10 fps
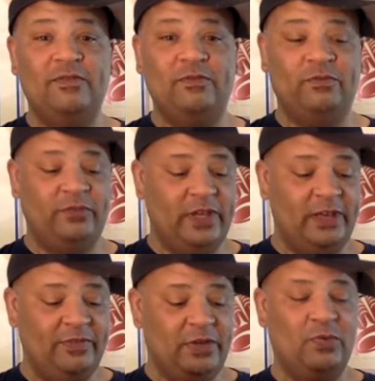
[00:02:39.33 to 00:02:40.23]

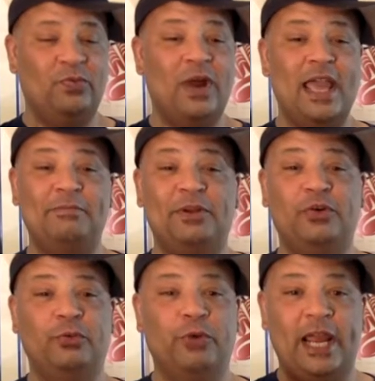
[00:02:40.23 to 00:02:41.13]
vivid, ripe
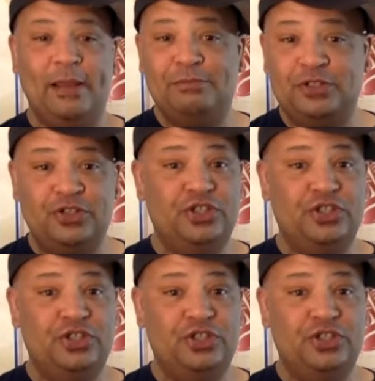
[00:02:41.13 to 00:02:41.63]
grapes